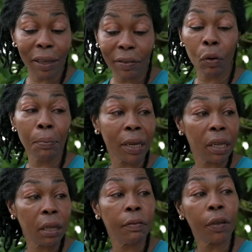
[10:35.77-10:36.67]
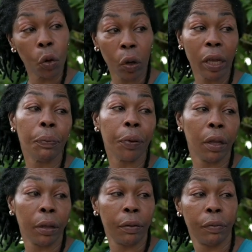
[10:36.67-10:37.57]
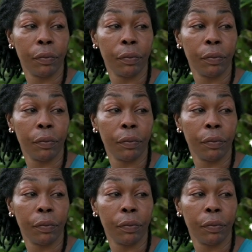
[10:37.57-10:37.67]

get somebody if you can help you there.